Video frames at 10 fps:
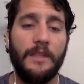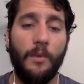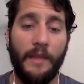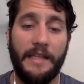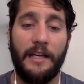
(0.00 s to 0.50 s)

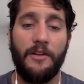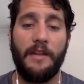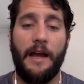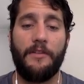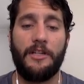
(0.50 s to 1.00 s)
When they tell you
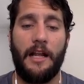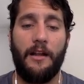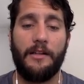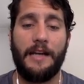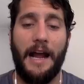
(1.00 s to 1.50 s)
they have a
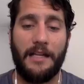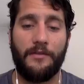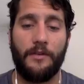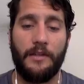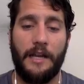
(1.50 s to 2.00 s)
challenge,
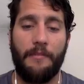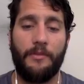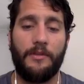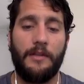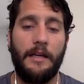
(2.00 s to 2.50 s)
ask for
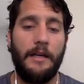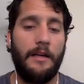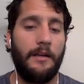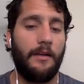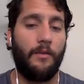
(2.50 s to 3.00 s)
examples.
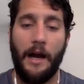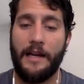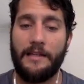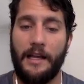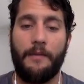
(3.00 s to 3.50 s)

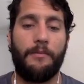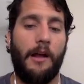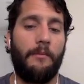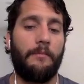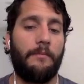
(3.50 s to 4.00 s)
Why is that a
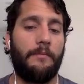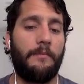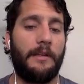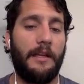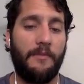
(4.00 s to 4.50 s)
problem?
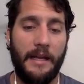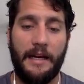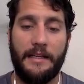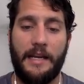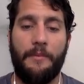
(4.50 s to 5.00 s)
Give me
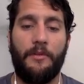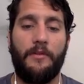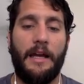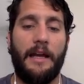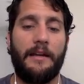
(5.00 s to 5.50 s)
an example
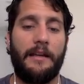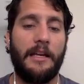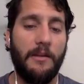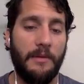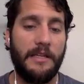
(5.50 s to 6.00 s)
of that.
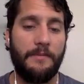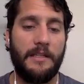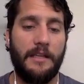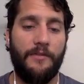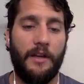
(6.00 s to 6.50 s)
Can you be
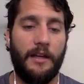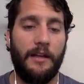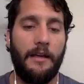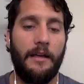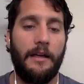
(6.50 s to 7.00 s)

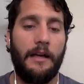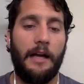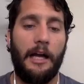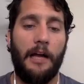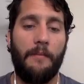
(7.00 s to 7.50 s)
specific?
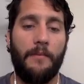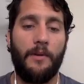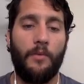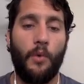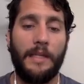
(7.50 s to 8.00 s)

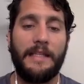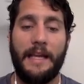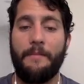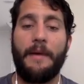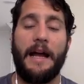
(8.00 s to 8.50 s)
What's
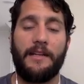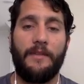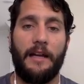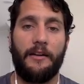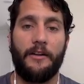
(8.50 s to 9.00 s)
the impact
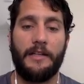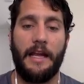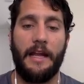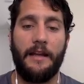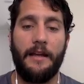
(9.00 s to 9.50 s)
of that in your
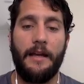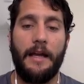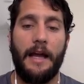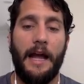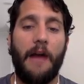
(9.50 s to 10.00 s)
day?
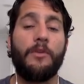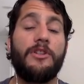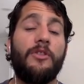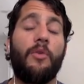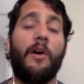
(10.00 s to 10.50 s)
How
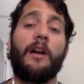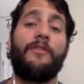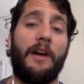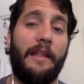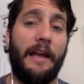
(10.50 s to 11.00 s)
would you
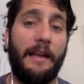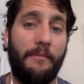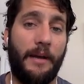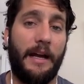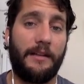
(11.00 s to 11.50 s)
quantify that
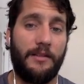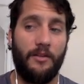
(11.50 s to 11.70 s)
impact?